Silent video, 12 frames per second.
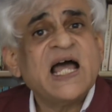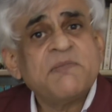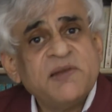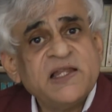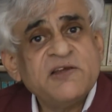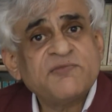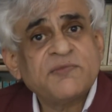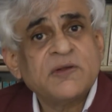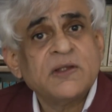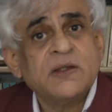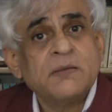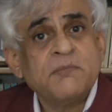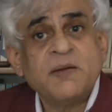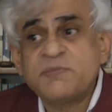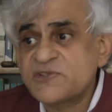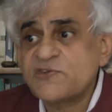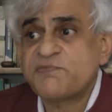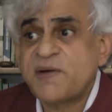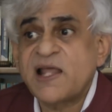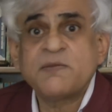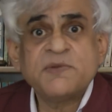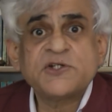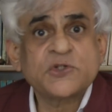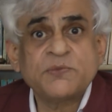I believe members of
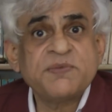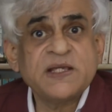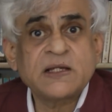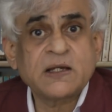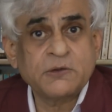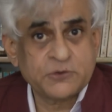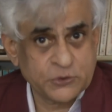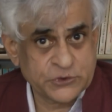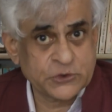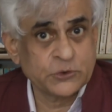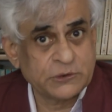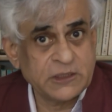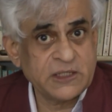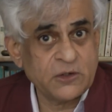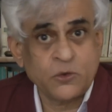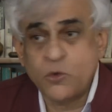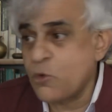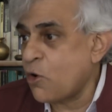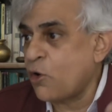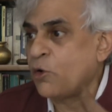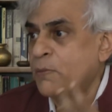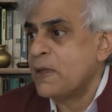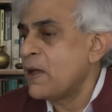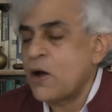Parliament who
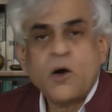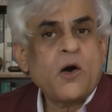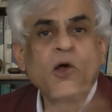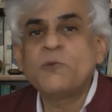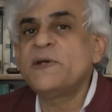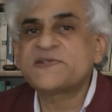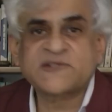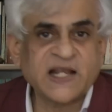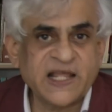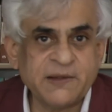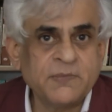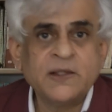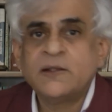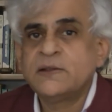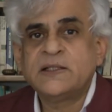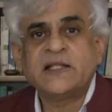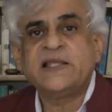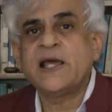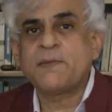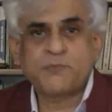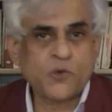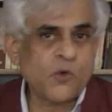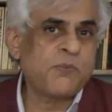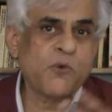always claim that they
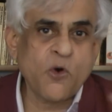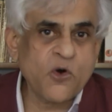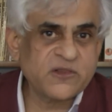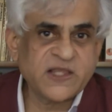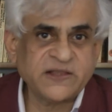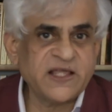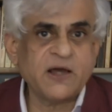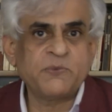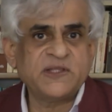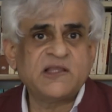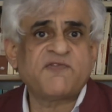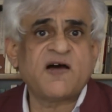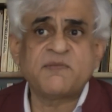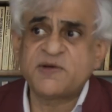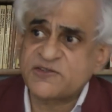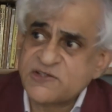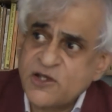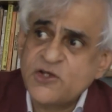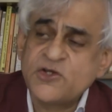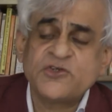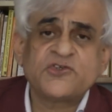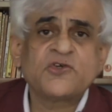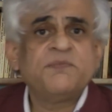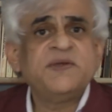are pro-poor, that they are with the farmers,
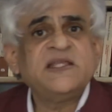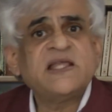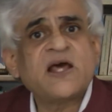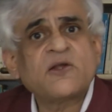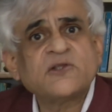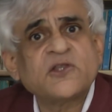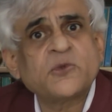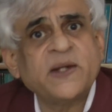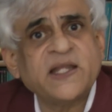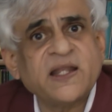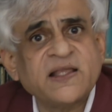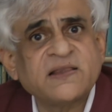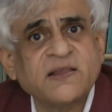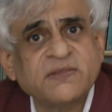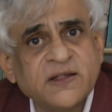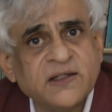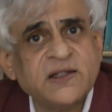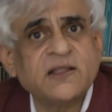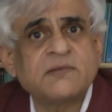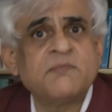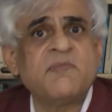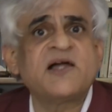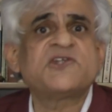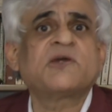should be there on the 29th and
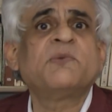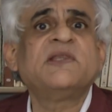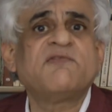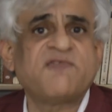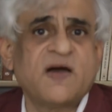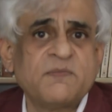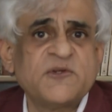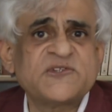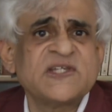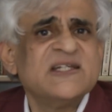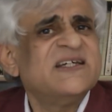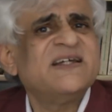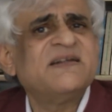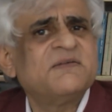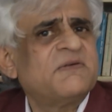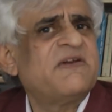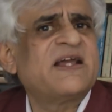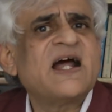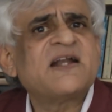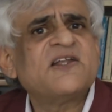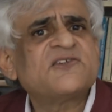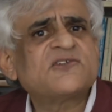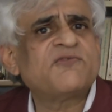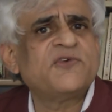30th marching with the farmers,
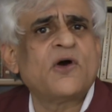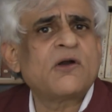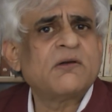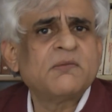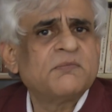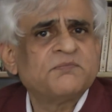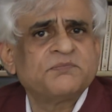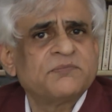regardless of your